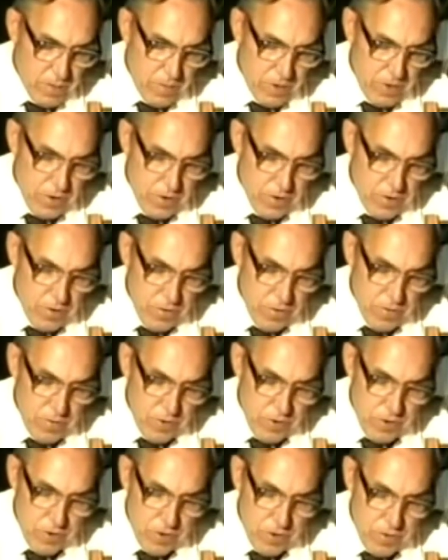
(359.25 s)
and appears to
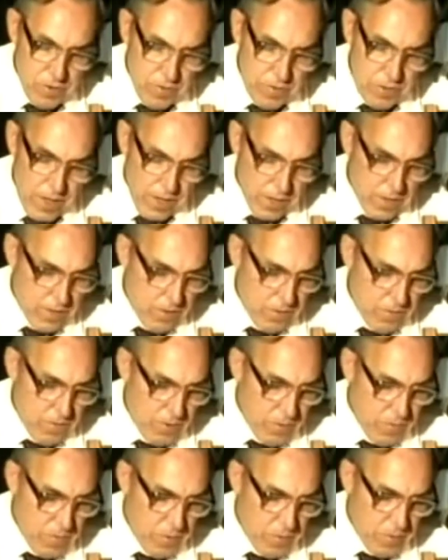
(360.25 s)
refer to the fact
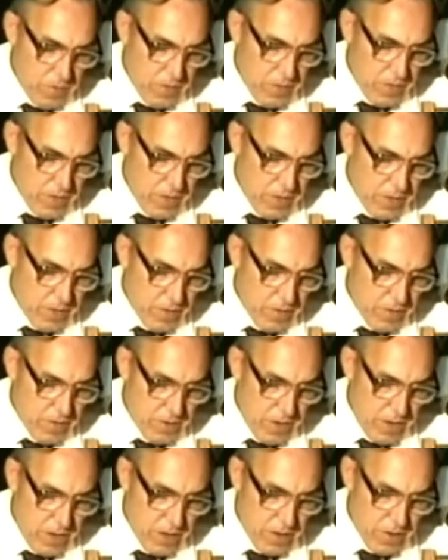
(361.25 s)
that from the beginning the